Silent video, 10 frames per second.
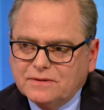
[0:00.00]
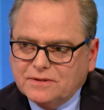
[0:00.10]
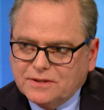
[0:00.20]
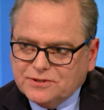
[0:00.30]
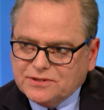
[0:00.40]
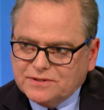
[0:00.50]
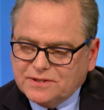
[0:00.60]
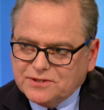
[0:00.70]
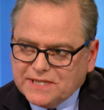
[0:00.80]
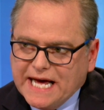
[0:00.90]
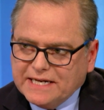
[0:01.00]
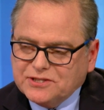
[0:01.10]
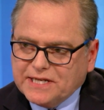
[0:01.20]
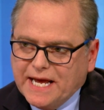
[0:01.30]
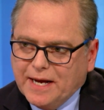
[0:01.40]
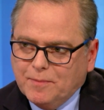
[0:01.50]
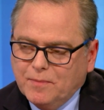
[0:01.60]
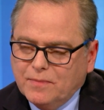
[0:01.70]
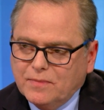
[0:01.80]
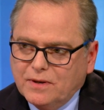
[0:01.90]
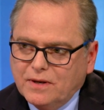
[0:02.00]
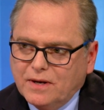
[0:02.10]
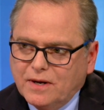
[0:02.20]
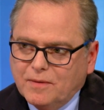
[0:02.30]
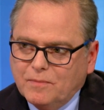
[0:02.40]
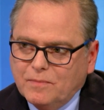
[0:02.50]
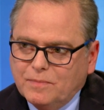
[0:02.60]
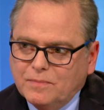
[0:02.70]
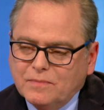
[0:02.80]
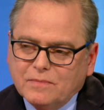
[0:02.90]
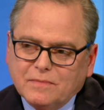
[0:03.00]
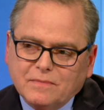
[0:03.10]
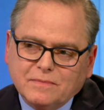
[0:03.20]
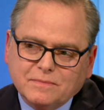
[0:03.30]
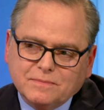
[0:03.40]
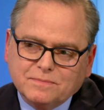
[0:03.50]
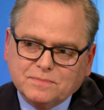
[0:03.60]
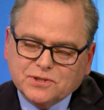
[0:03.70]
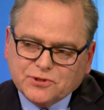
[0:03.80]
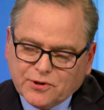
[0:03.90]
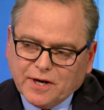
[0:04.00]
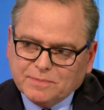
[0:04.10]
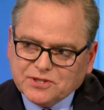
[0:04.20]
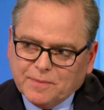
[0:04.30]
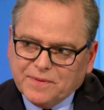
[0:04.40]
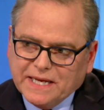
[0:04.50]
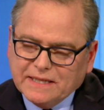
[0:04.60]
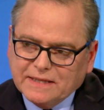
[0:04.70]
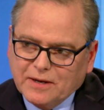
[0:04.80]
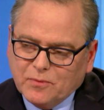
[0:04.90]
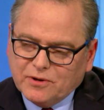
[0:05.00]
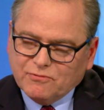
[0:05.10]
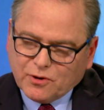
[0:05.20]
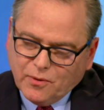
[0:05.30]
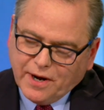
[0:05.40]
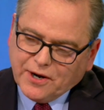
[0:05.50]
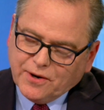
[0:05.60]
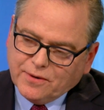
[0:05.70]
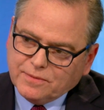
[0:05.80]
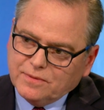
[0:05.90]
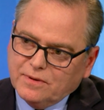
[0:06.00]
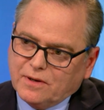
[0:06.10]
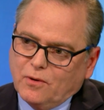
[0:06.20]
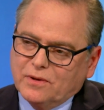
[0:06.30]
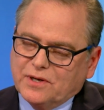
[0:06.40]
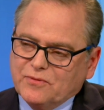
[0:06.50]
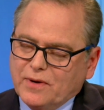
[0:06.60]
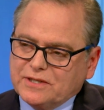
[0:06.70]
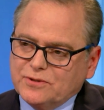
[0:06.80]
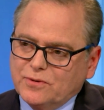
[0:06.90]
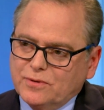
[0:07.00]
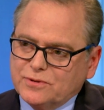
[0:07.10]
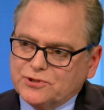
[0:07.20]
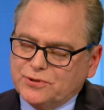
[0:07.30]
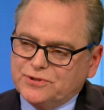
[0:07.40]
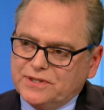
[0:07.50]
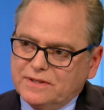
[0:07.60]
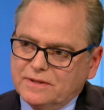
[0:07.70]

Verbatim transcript: does, does that exam um, turn up something that would require a colon-rectal surgery?